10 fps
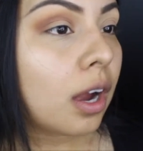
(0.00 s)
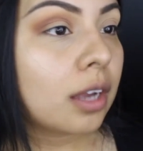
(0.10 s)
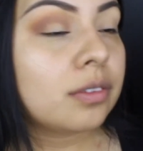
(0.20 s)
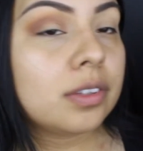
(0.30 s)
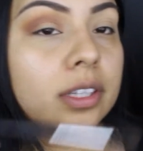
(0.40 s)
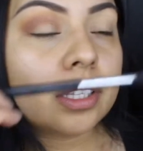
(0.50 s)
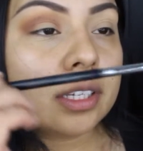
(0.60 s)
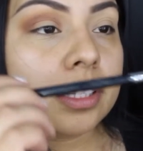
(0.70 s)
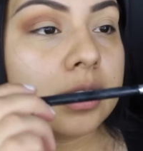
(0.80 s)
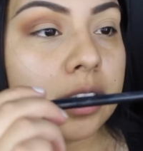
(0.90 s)
I feel
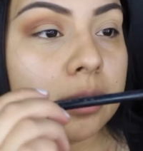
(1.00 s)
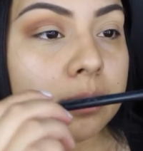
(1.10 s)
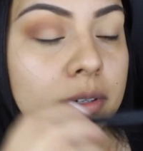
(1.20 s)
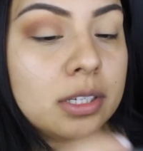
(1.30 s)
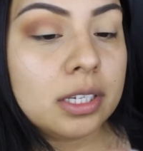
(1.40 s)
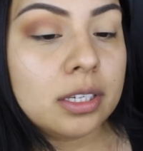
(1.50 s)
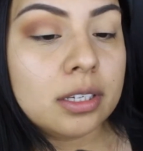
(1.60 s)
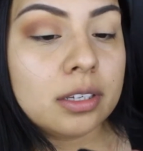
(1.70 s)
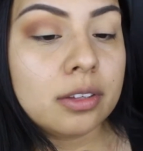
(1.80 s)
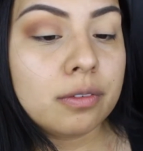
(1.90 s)
like the tapered
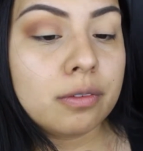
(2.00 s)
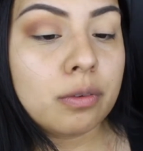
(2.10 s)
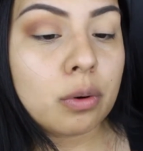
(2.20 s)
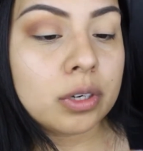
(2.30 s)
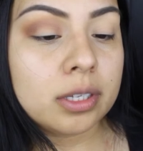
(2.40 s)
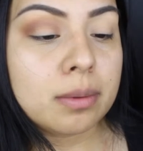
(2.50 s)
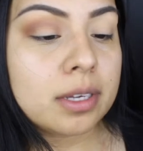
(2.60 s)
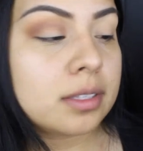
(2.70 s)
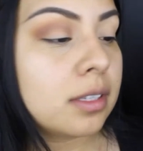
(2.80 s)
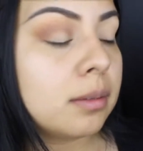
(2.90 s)
E40
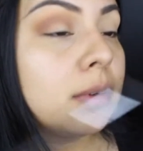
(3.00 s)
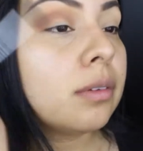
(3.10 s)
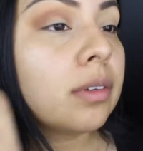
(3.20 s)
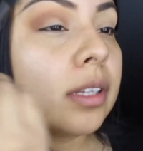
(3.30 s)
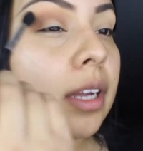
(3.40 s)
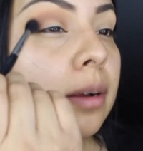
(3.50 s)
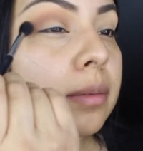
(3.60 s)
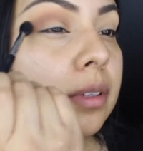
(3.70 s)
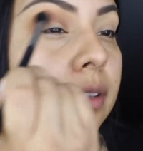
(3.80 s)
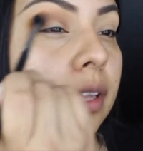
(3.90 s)
by Sigma really
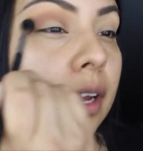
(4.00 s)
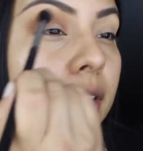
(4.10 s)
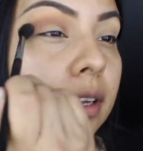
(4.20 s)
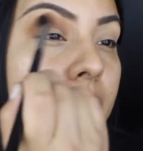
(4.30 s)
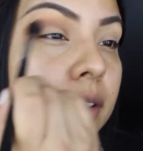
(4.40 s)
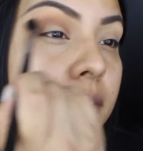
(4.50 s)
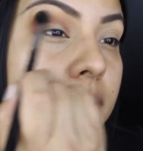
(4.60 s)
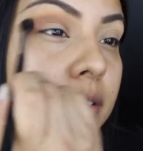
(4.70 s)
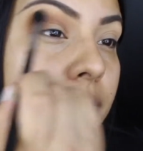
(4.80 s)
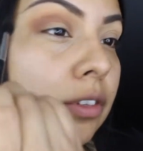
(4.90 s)
helps with that
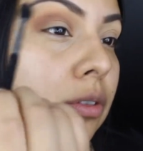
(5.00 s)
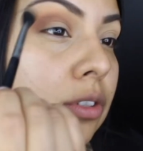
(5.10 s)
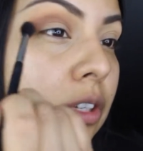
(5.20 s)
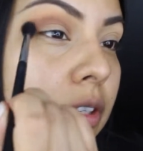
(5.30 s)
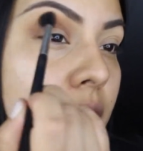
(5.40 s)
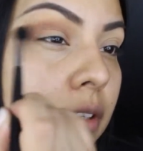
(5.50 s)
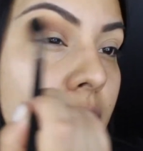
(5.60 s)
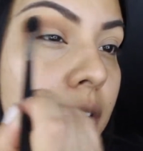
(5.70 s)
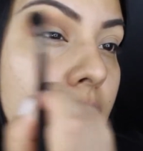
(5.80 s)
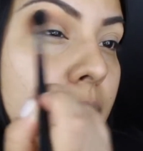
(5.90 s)
diffusion
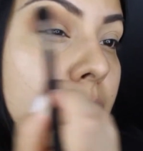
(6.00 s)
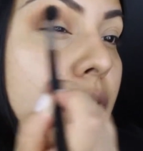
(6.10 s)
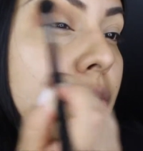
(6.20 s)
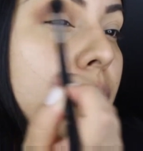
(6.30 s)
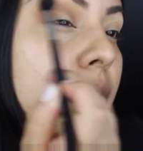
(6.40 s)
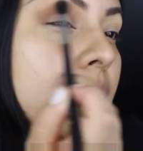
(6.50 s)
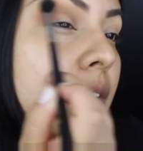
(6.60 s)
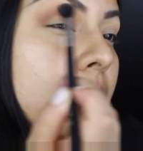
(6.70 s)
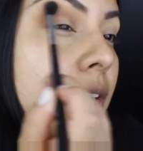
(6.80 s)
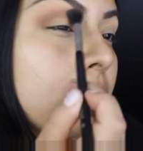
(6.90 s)

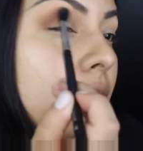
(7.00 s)
between